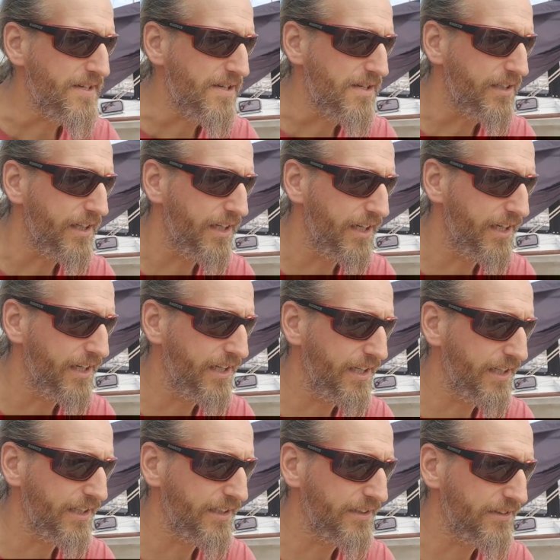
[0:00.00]

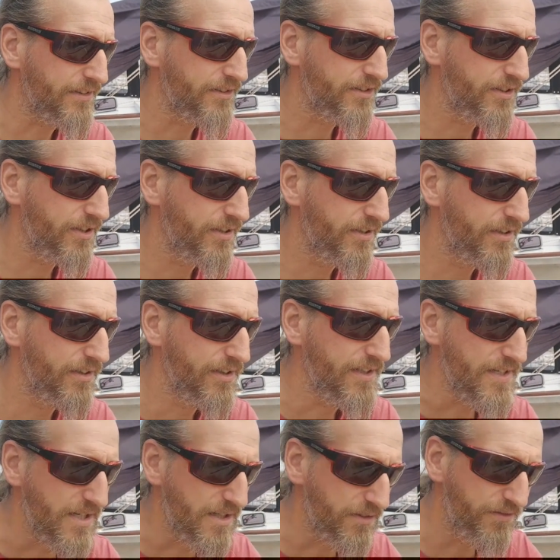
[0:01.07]
and
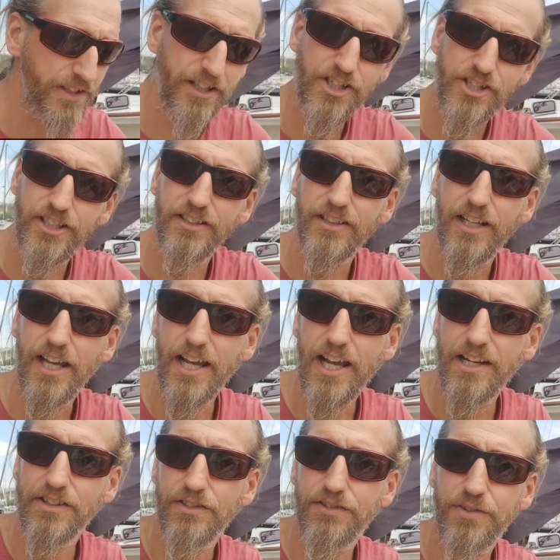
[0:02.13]
finishing the head
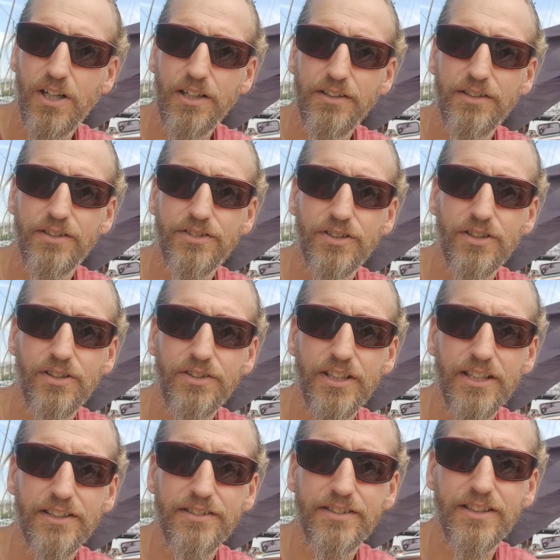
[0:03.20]
and the front. So
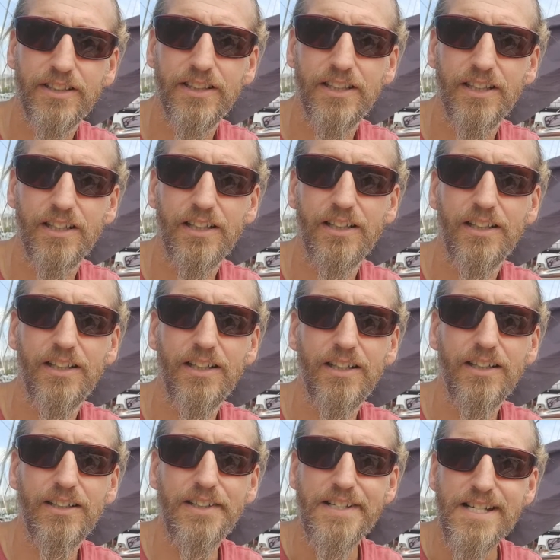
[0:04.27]
there's uh,
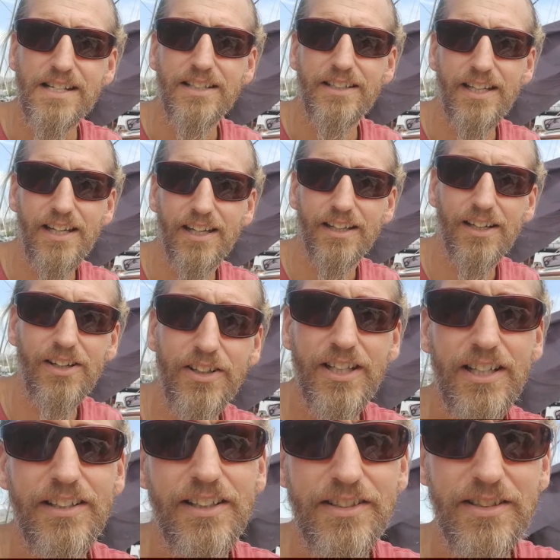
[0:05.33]
yeah, oh yeah,
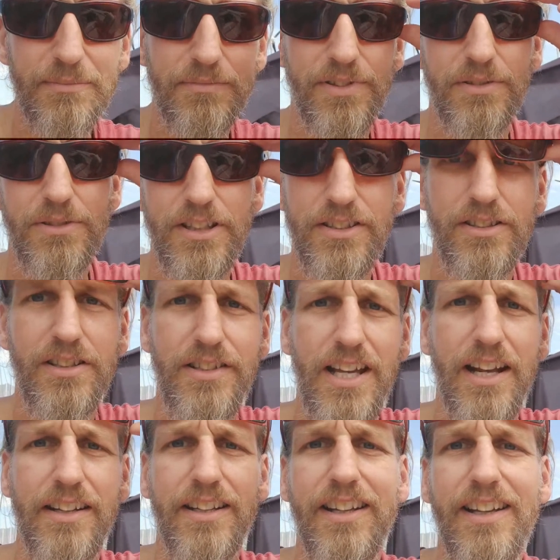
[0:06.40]
there's some, what is all
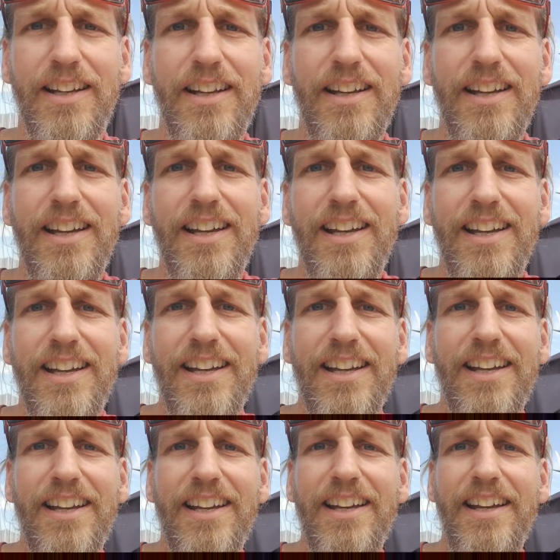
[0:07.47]
that?
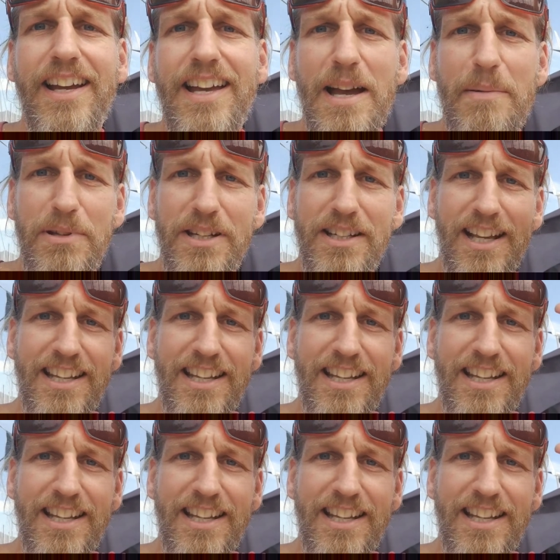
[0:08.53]
Hey, happy day,